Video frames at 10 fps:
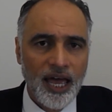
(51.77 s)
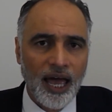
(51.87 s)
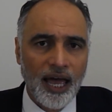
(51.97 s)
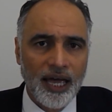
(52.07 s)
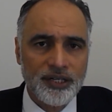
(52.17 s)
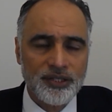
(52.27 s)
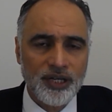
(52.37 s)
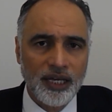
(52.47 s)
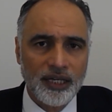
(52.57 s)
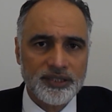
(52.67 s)
And
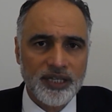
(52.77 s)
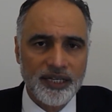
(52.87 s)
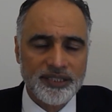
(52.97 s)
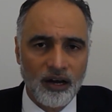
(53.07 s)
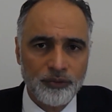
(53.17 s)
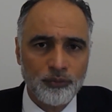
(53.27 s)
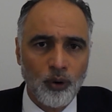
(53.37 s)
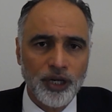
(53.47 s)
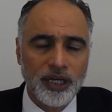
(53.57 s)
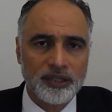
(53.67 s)
it's
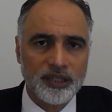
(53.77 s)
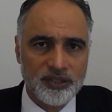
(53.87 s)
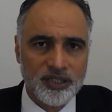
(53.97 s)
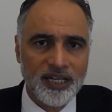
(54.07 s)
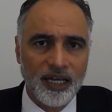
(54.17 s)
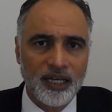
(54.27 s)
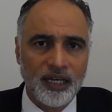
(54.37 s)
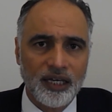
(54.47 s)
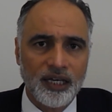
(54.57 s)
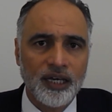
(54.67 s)
ironic that
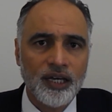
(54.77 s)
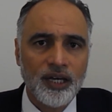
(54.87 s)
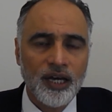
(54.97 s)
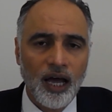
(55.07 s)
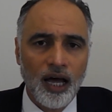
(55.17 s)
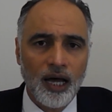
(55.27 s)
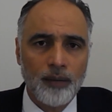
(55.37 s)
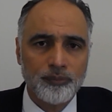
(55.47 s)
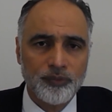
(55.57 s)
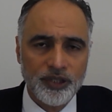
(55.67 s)
today
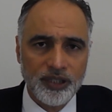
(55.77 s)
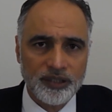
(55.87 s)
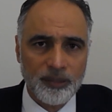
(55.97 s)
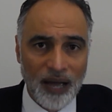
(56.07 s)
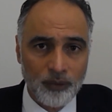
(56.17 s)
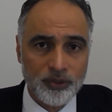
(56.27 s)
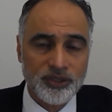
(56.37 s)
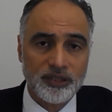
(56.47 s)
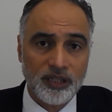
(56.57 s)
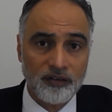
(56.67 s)
the powers
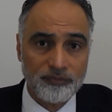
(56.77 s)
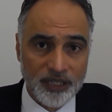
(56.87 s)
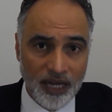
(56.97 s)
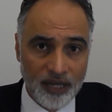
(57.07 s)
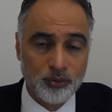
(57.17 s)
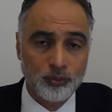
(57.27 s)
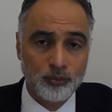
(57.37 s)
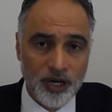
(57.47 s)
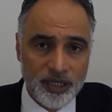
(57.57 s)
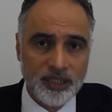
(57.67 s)
that the government has
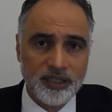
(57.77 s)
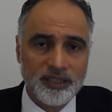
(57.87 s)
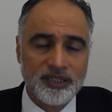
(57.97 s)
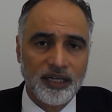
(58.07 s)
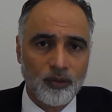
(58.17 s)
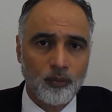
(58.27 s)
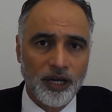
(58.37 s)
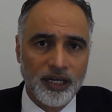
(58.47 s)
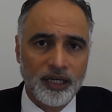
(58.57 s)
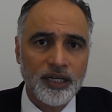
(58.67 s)
already to take
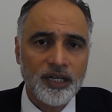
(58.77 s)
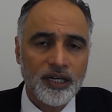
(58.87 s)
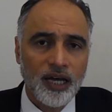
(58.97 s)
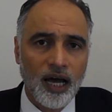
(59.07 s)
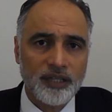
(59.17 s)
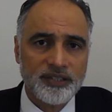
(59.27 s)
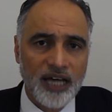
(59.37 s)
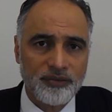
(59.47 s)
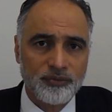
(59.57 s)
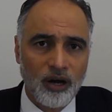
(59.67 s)
away
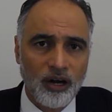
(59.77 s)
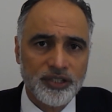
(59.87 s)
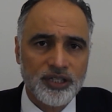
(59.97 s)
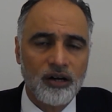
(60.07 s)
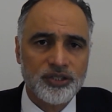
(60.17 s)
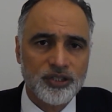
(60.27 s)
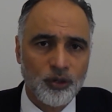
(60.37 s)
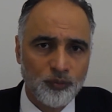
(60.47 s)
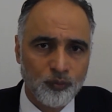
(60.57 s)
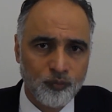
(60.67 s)
that right are
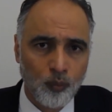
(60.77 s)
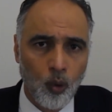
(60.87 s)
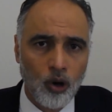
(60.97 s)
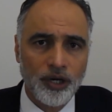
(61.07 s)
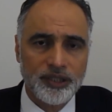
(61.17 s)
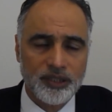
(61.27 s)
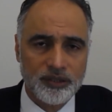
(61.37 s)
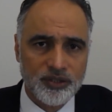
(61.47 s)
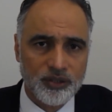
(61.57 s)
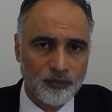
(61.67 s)
so wide
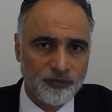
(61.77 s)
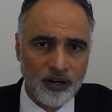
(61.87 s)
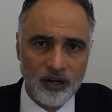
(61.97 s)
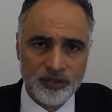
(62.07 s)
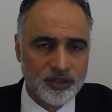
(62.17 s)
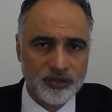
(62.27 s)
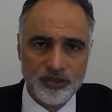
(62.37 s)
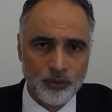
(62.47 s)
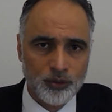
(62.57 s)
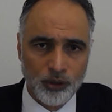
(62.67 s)
and so vast and
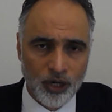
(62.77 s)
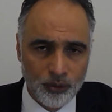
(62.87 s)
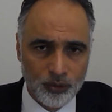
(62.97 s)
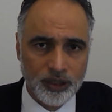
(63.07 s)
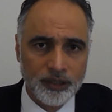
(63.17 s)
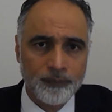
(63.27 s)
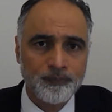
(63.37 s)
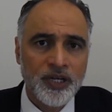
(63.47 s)
so draconian